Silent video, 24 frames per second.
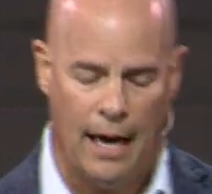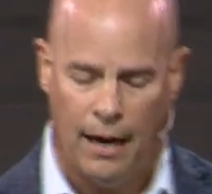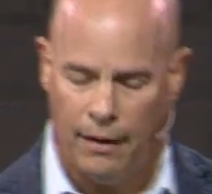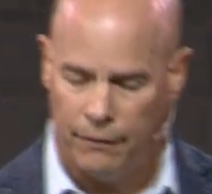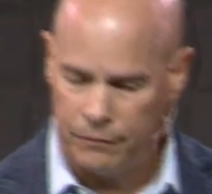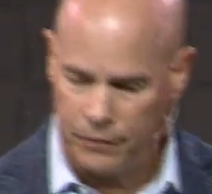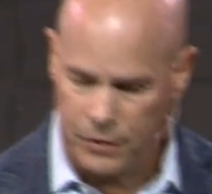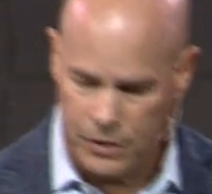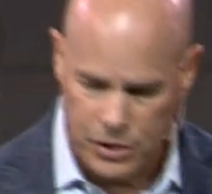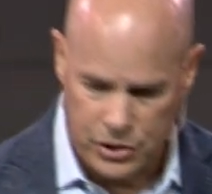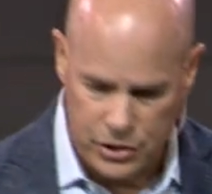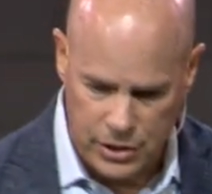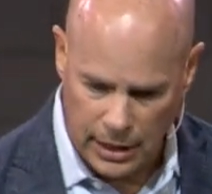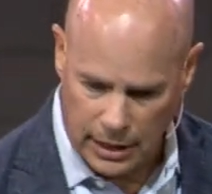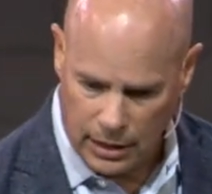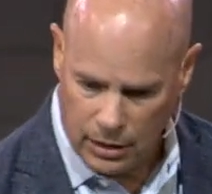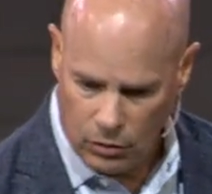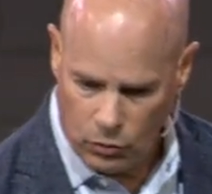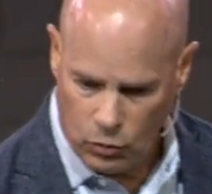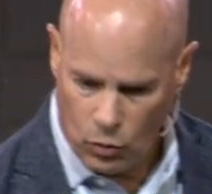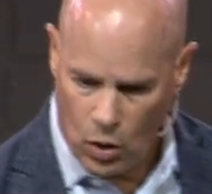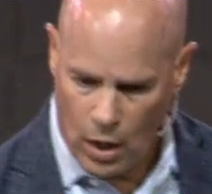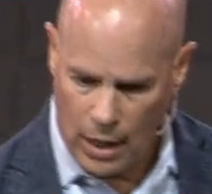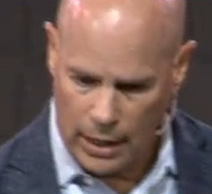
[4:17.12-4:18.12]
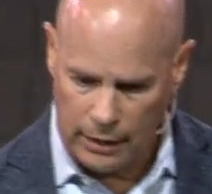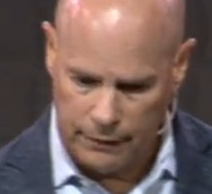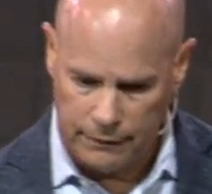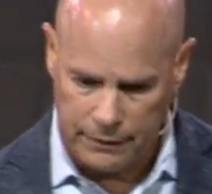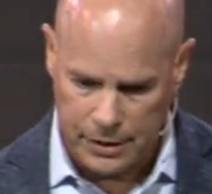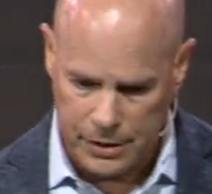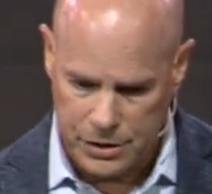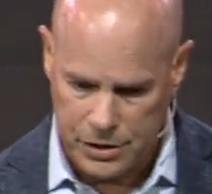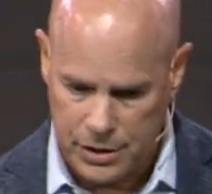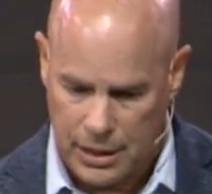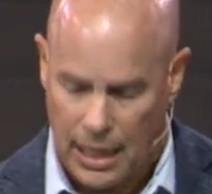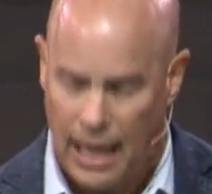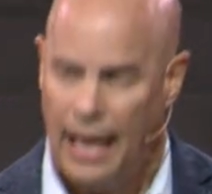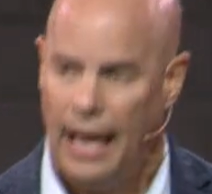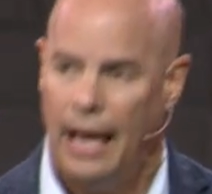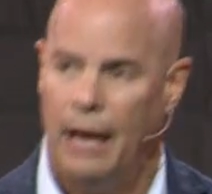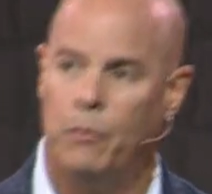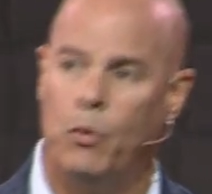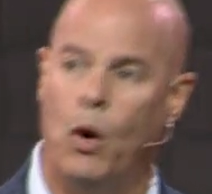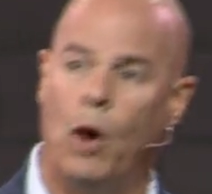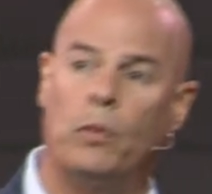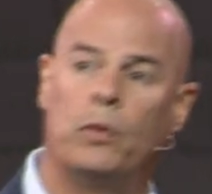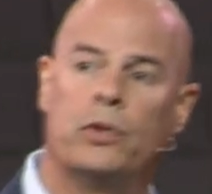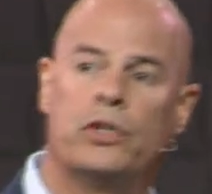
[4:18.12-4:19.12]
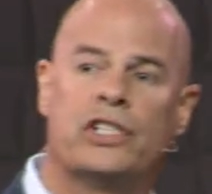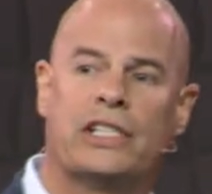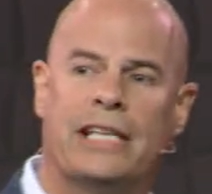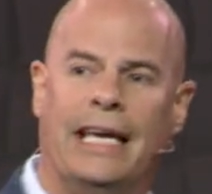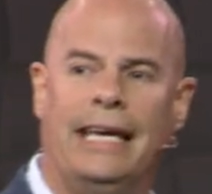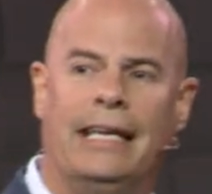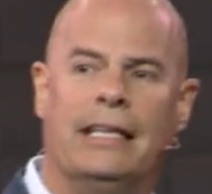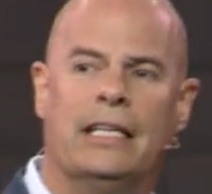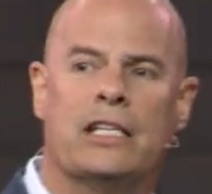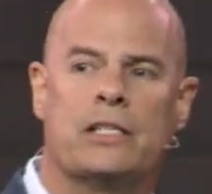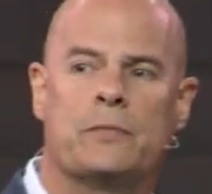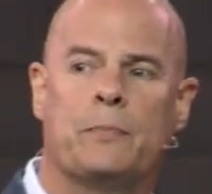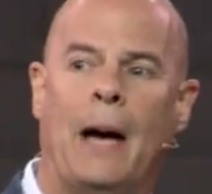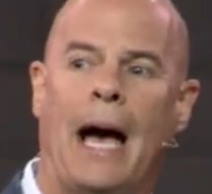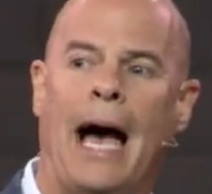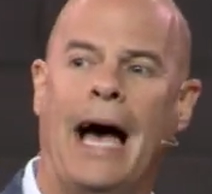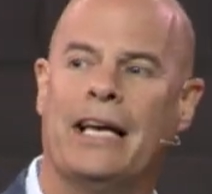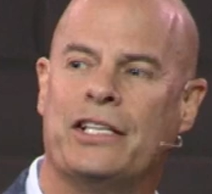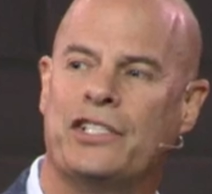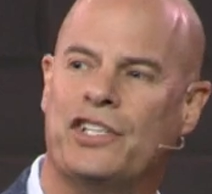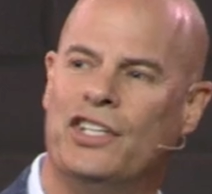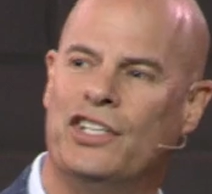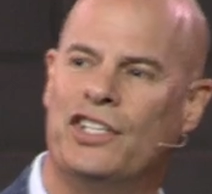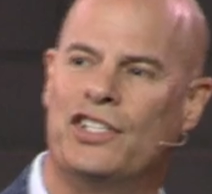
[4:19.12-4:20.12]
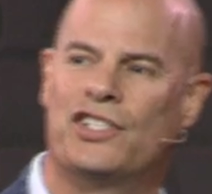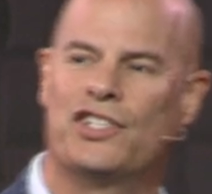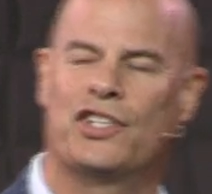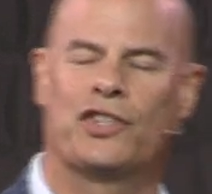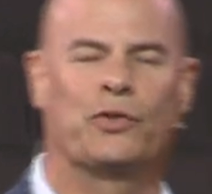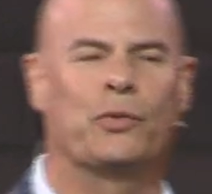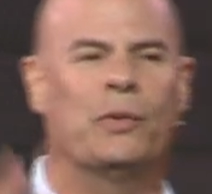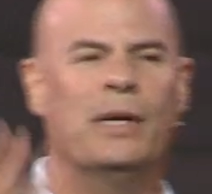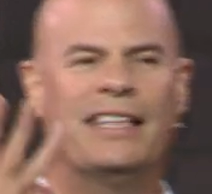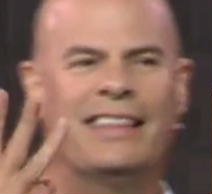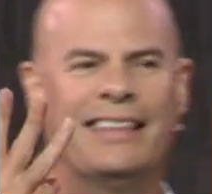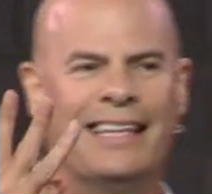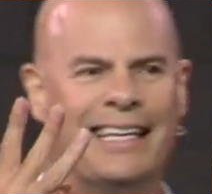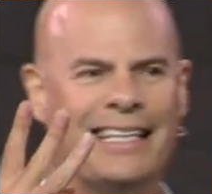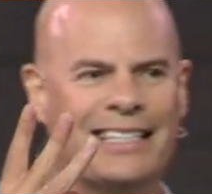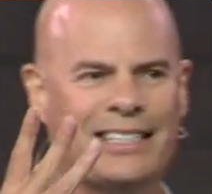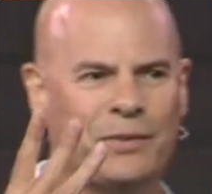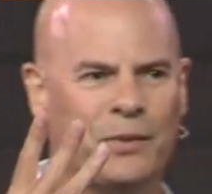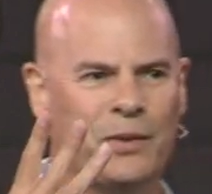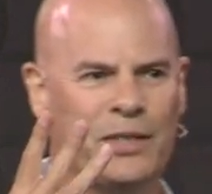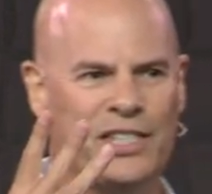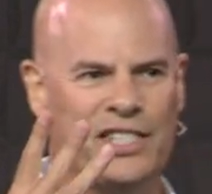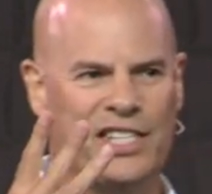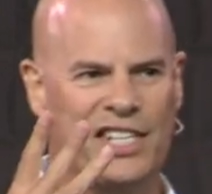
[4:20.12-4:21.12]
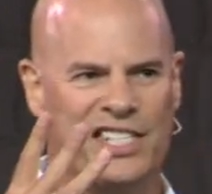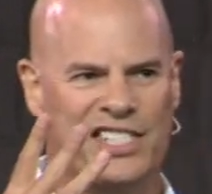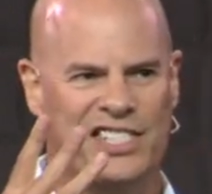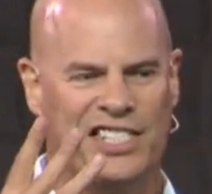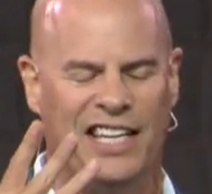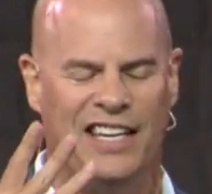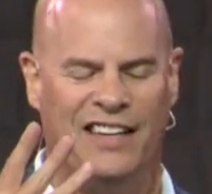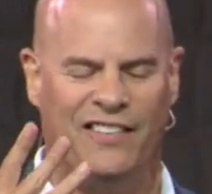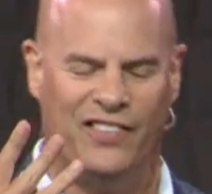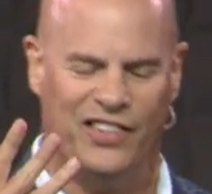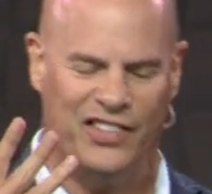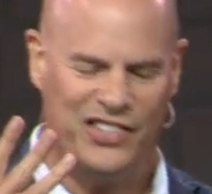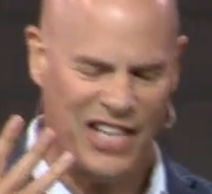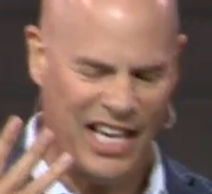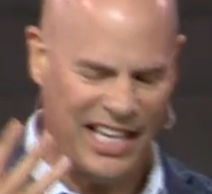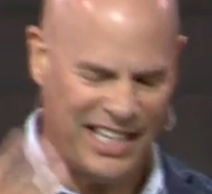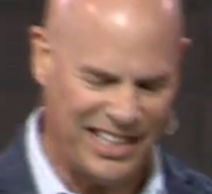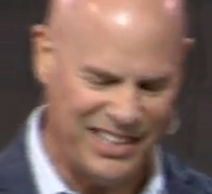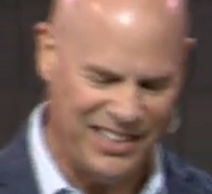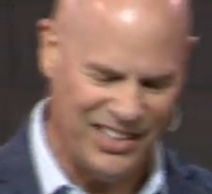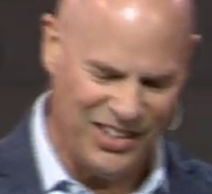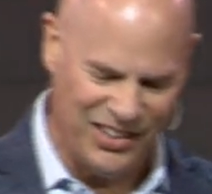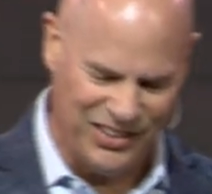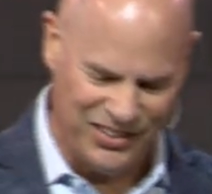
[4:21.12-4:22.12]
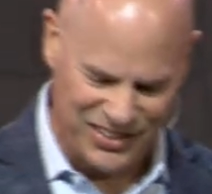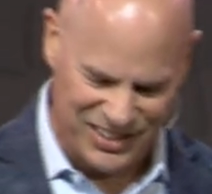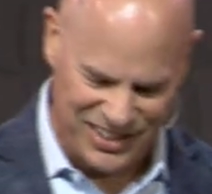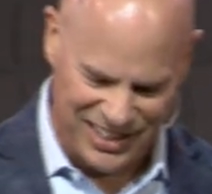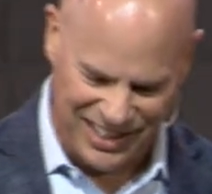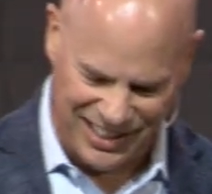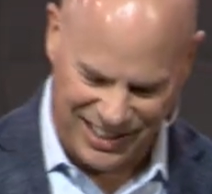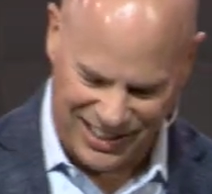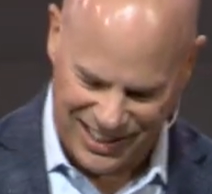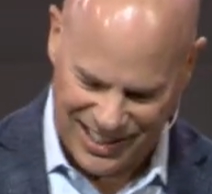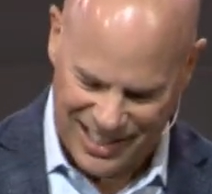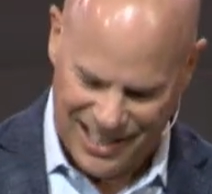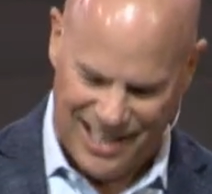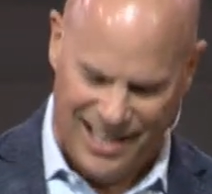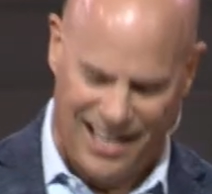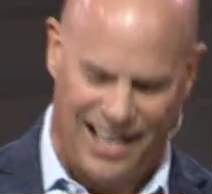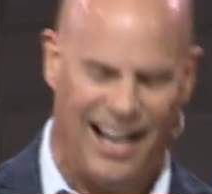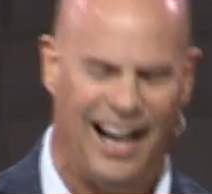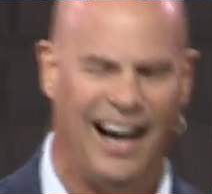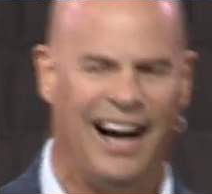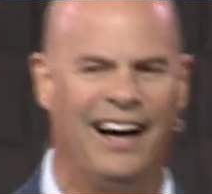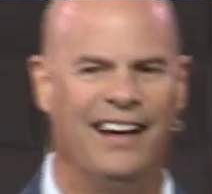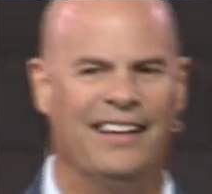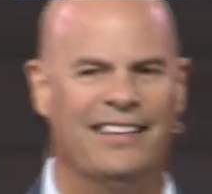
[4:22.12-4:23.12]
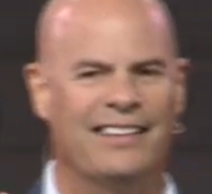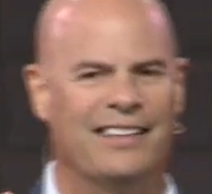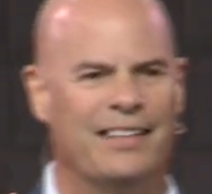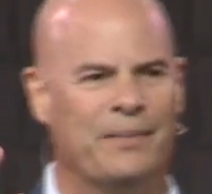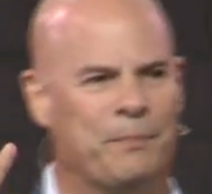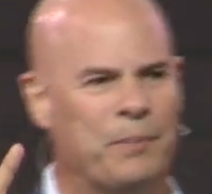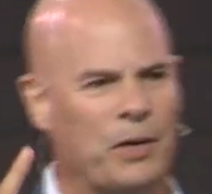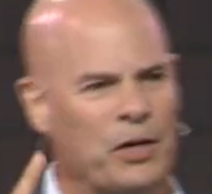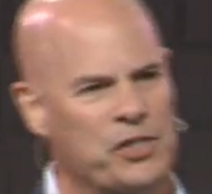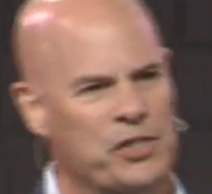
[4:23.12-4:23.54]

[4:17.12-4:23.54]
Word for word: Every single one of us. And what we'll see in this passage, three things I want you to see if you're taking notes here uh, the